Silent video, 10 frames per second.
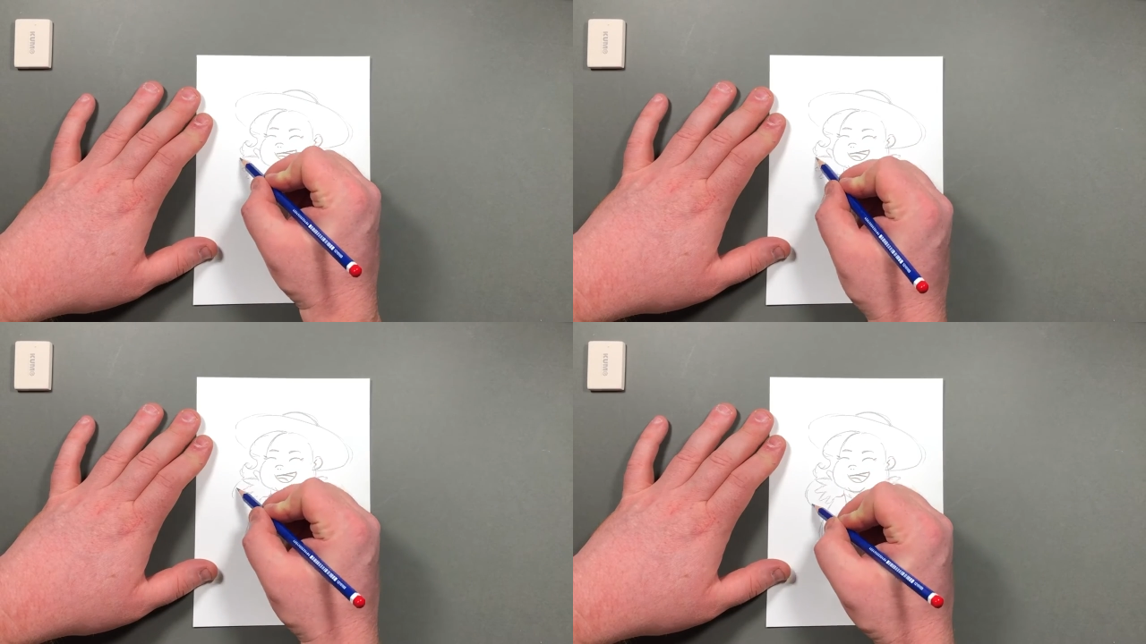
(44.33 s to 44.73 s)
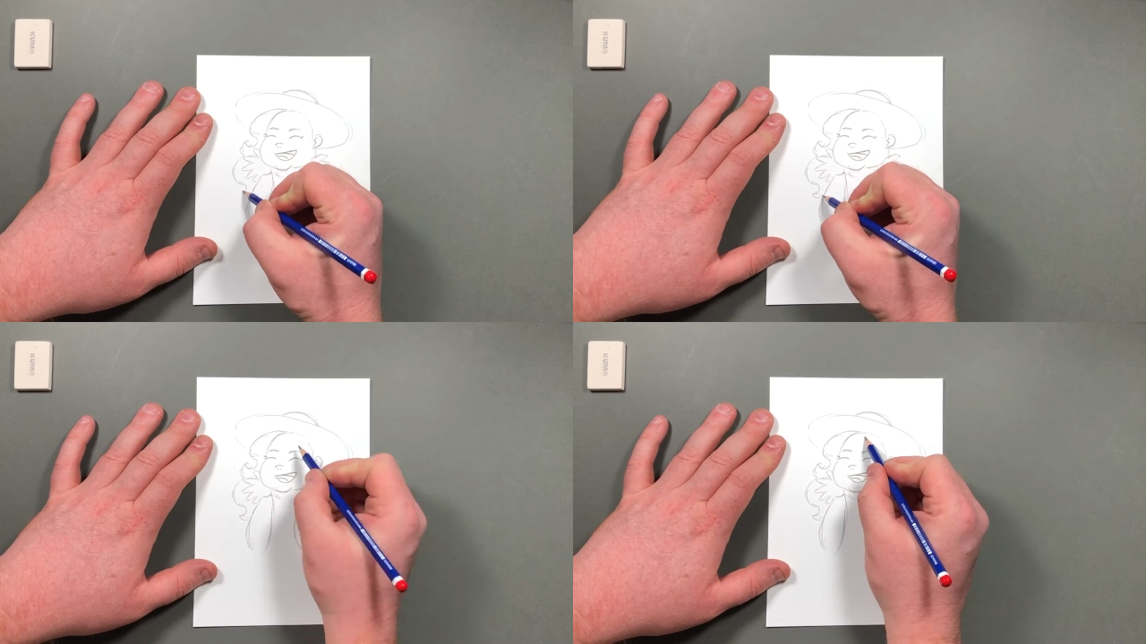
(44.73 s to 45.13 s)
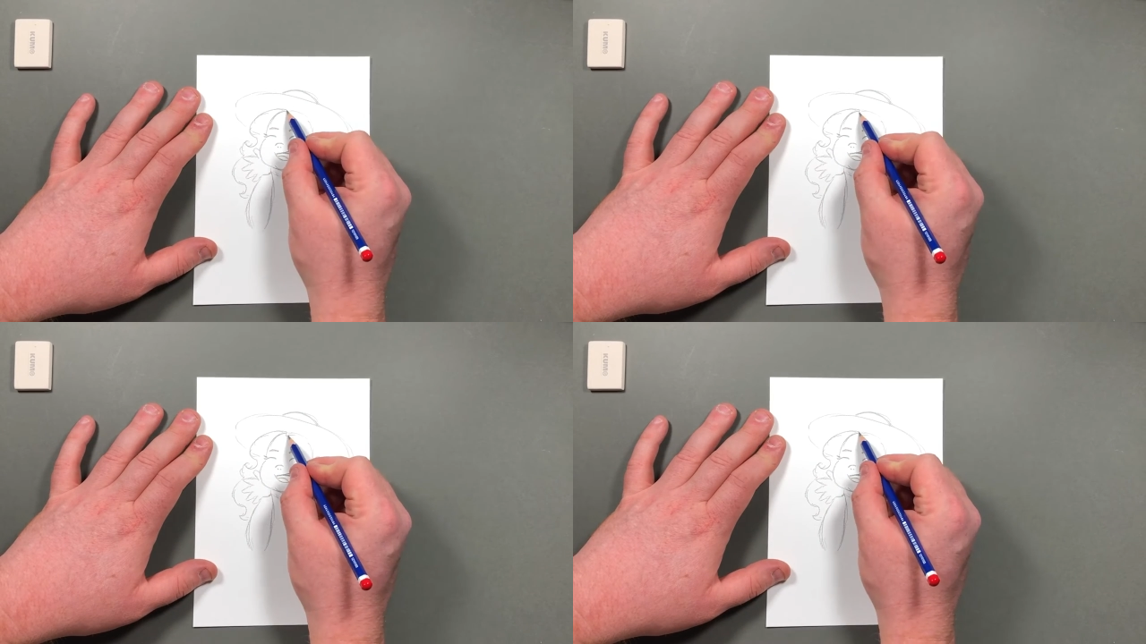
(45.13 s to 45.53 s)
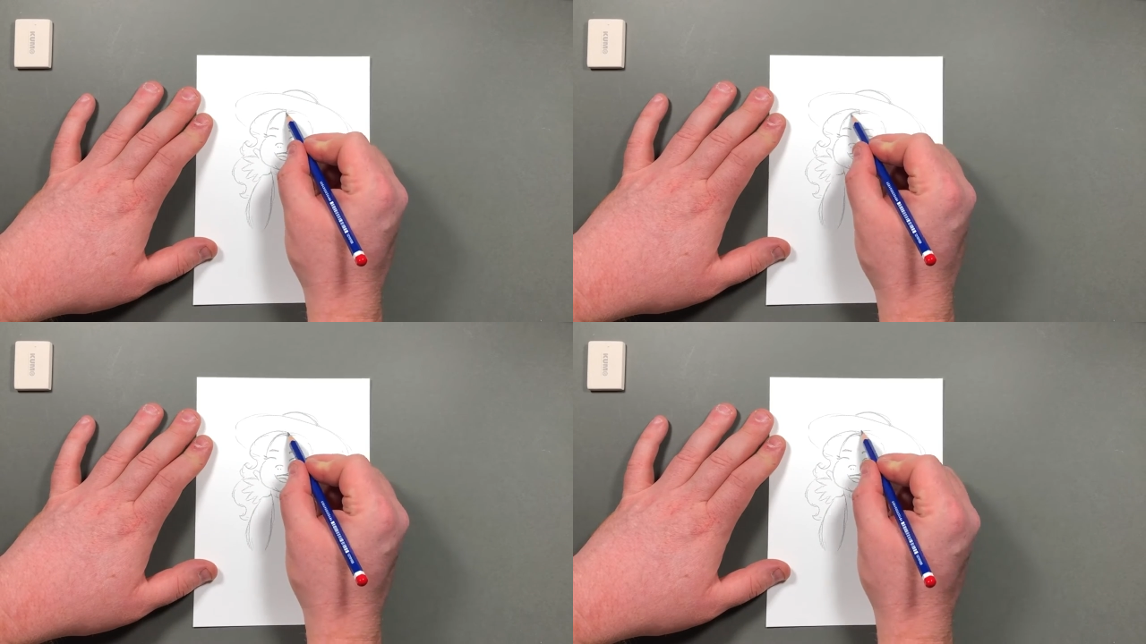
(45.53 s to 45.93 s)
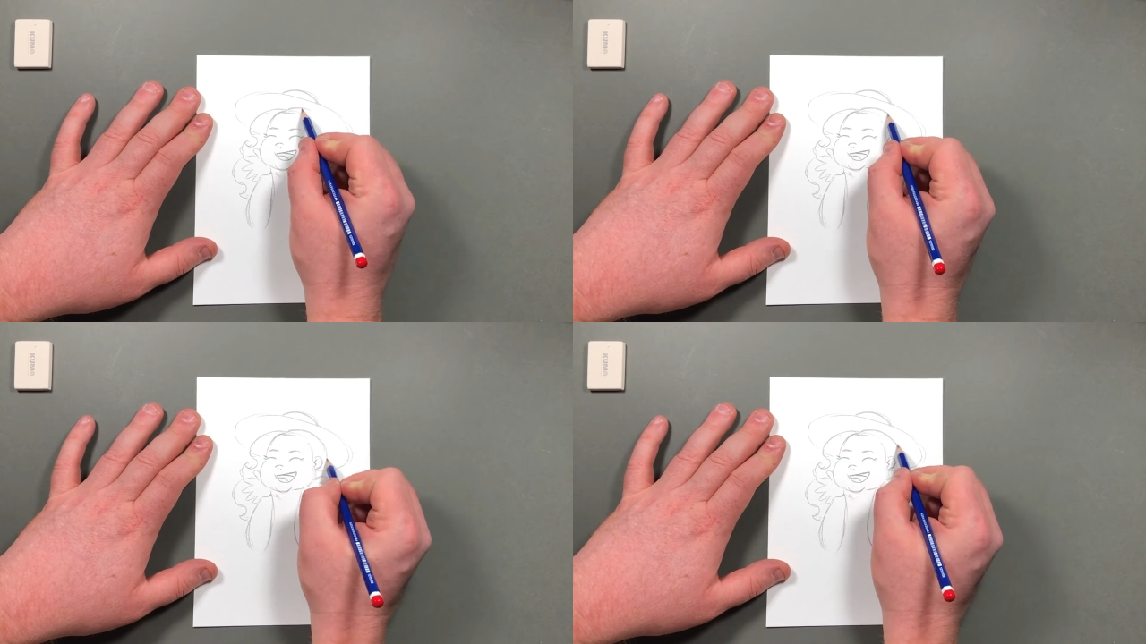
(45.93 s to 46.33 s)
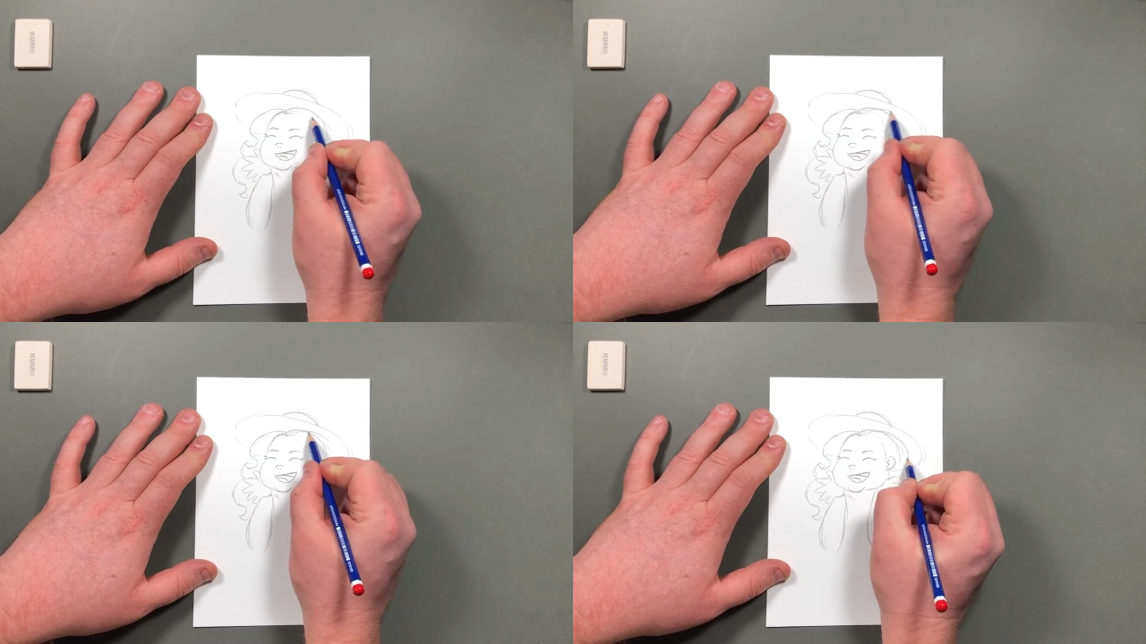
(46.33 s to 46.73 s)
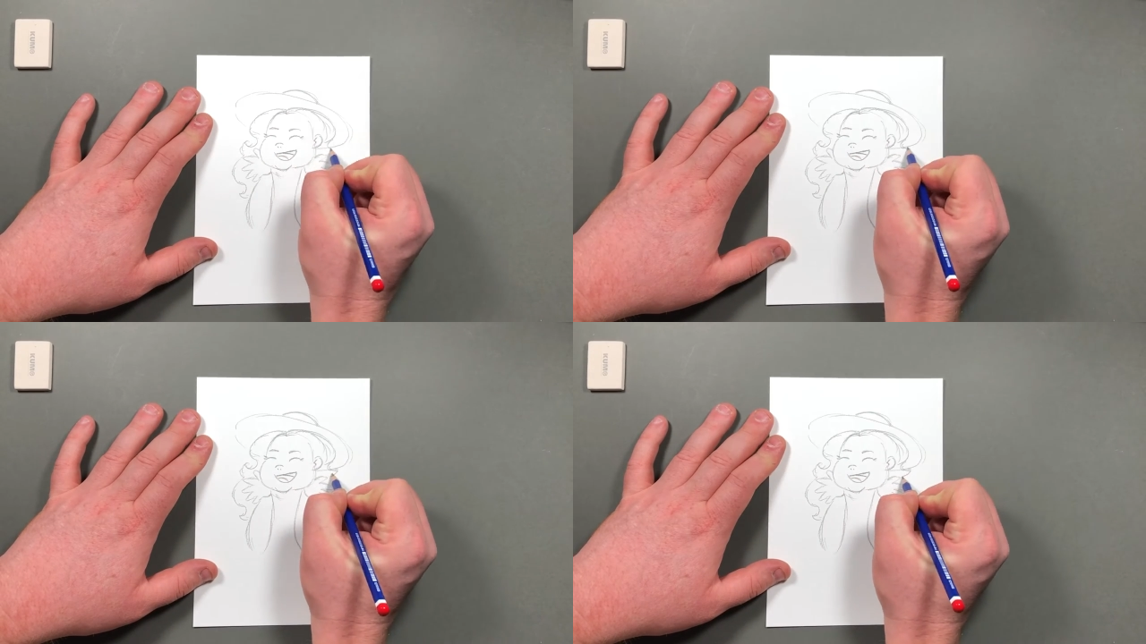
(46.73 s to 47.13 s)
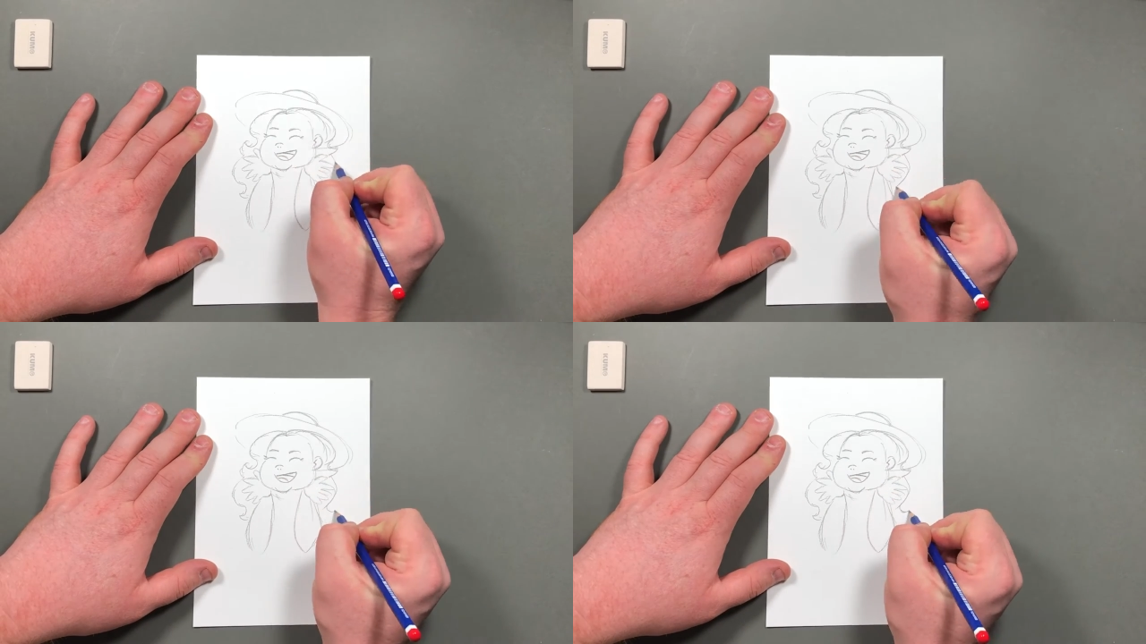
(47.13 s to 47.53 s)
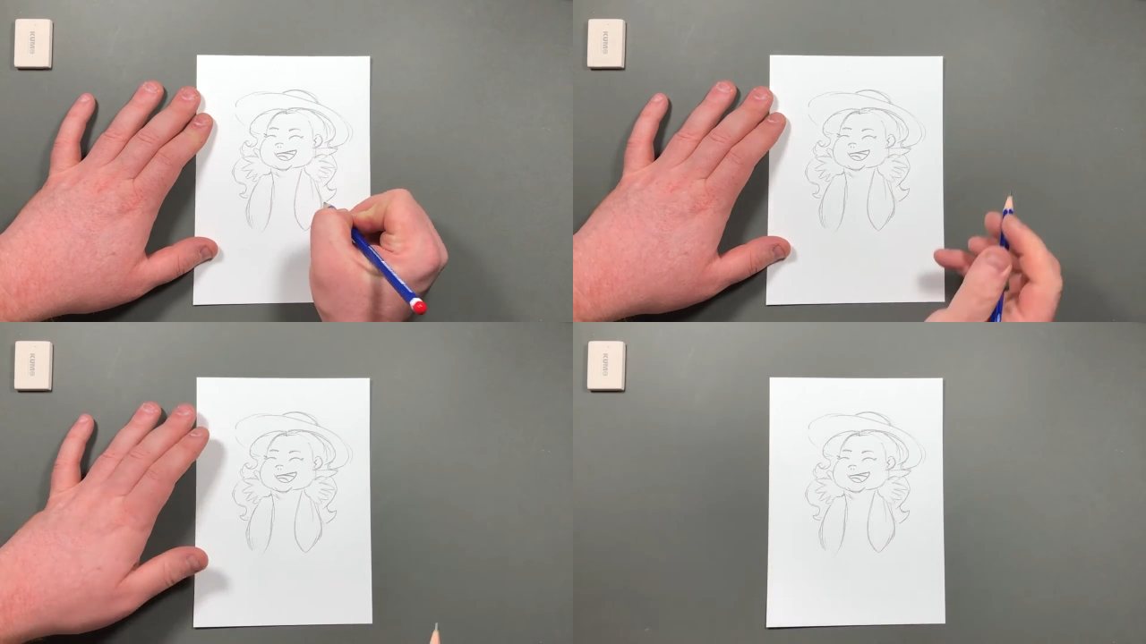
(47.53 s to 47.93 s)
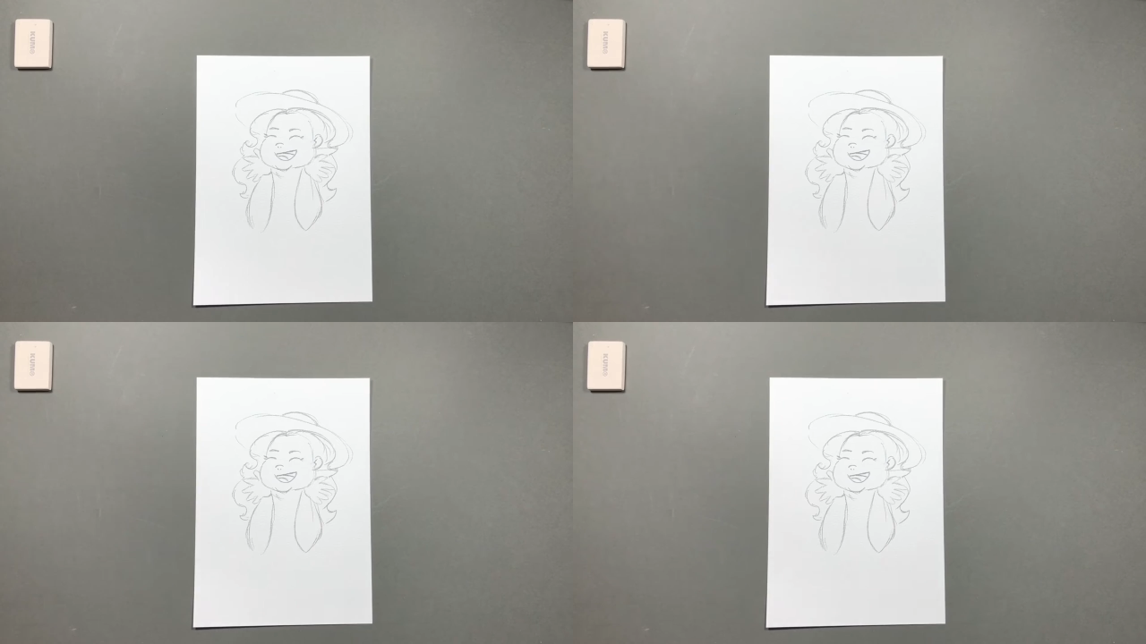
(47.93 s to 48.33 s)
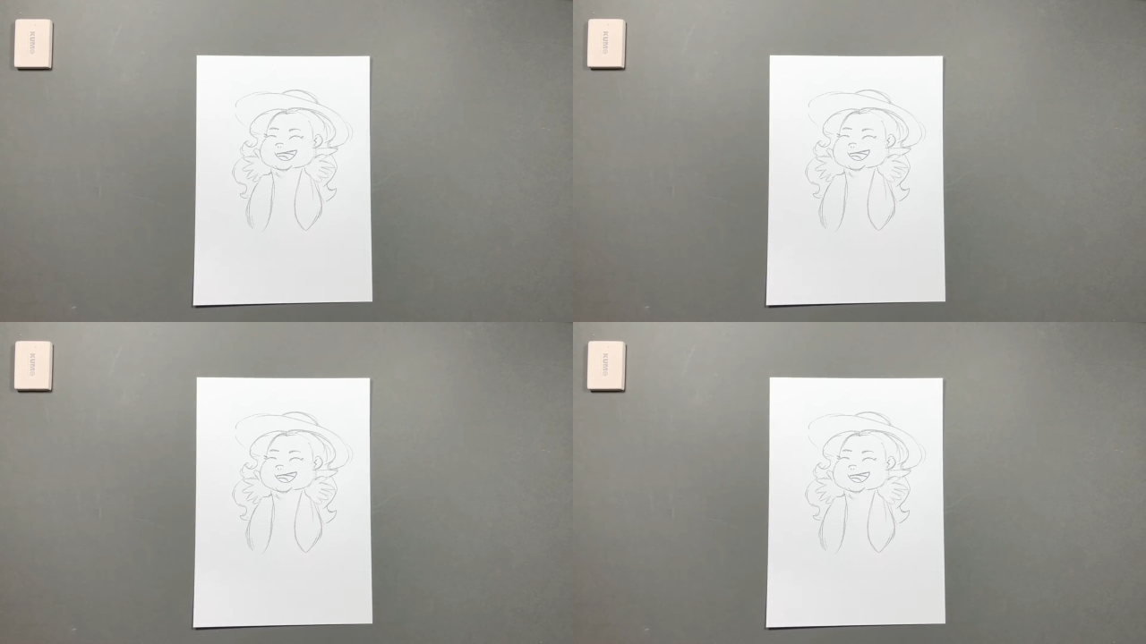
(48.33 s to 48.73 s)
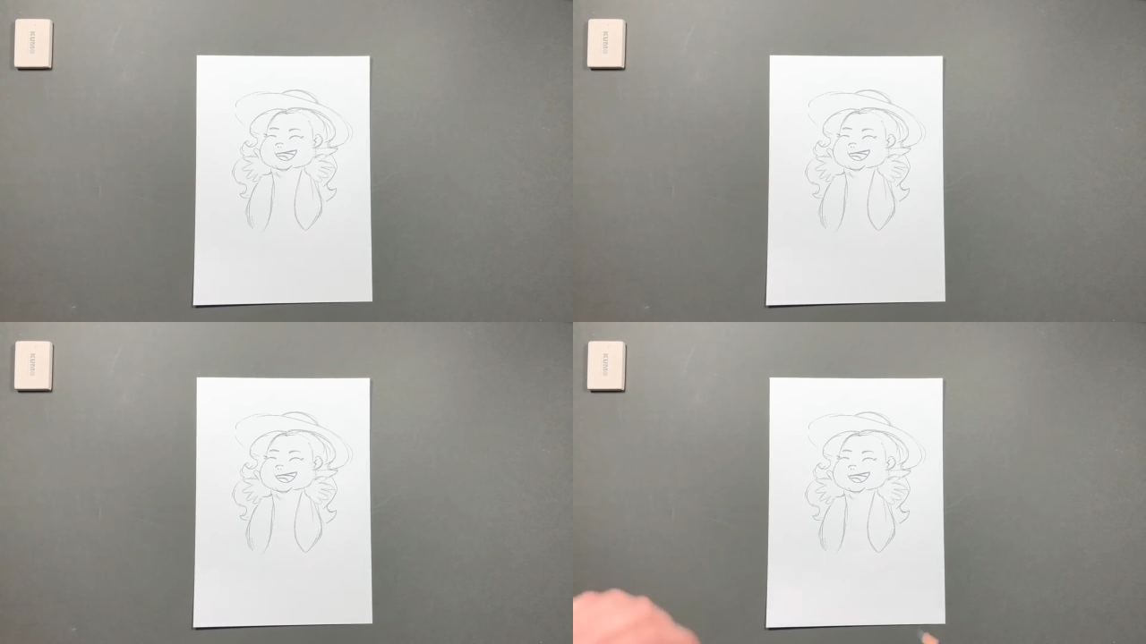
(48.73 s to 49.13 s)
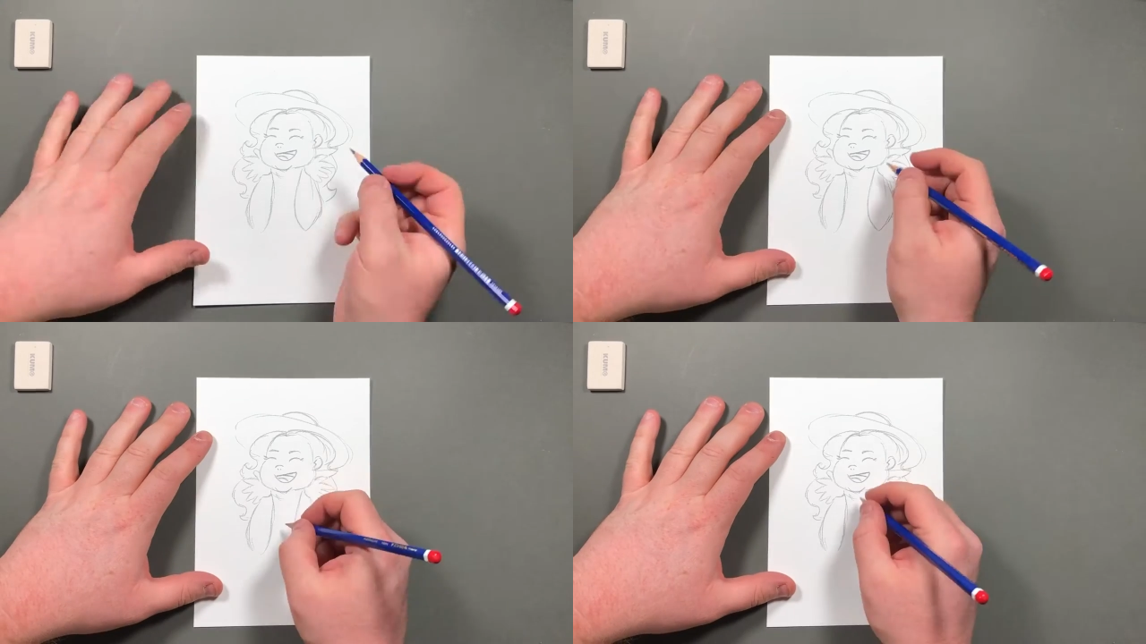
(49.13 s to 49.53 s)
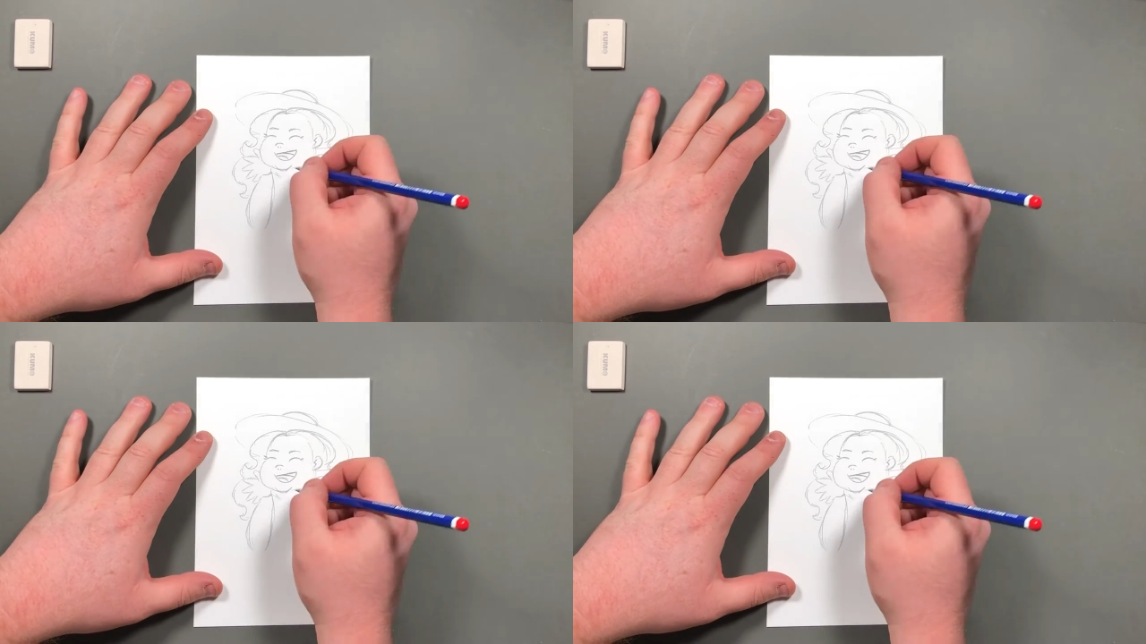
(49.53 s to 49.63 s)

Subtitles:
No face is visible, so there are no lips to read.